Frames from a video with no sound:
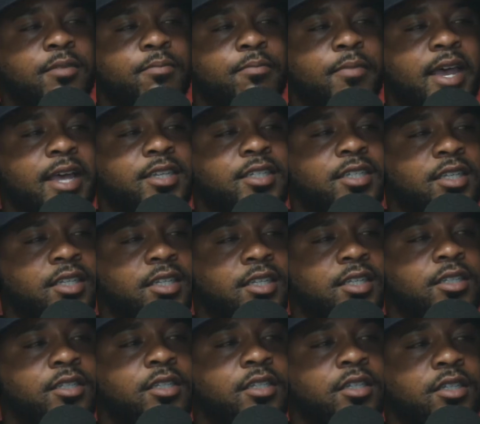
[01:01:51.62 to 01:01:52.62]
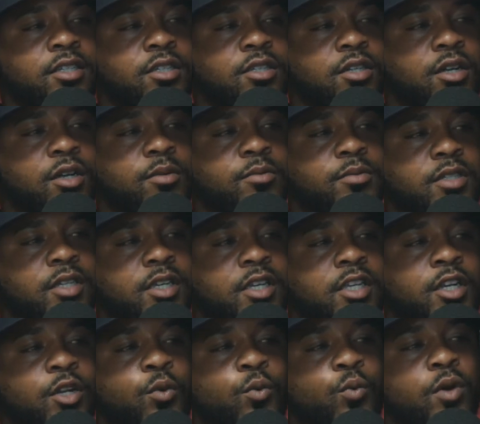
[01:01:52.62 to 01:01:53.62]
the masculine you know what i'm saying
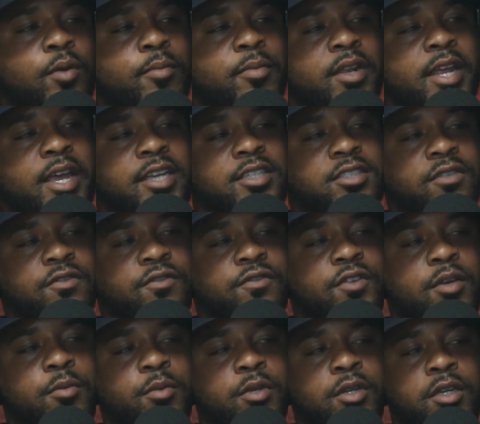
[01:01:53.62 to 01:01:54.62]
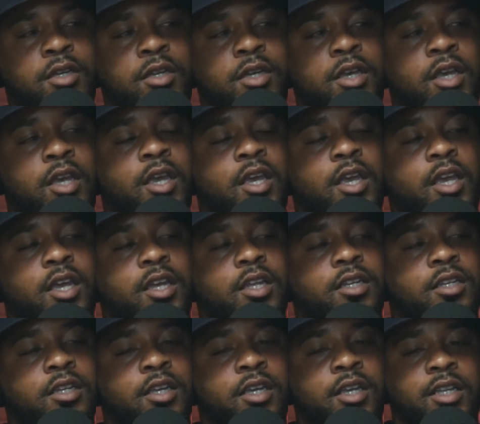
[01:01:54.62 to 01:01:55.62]
exactly. and a woman has the feminine right
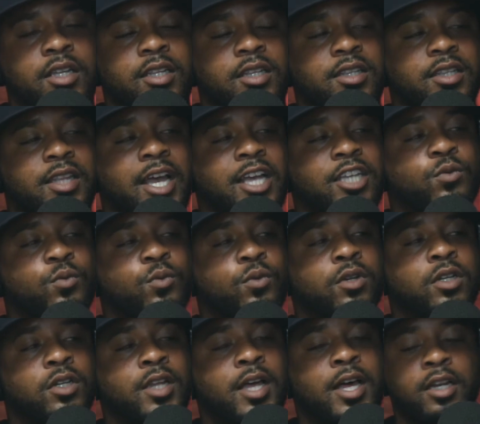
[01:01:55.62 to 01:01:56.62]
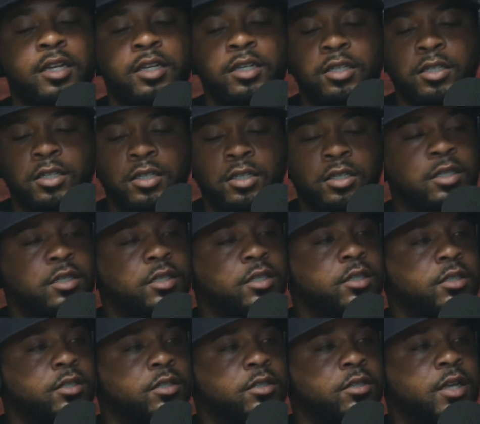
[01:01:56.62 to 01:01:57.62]
and that's where a lot of
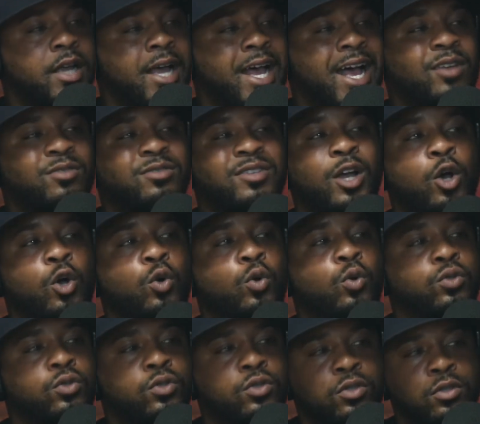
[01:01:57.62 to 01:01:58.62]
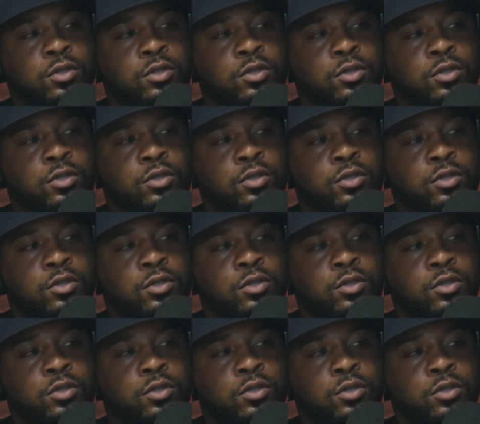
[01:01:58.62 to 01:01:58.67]
households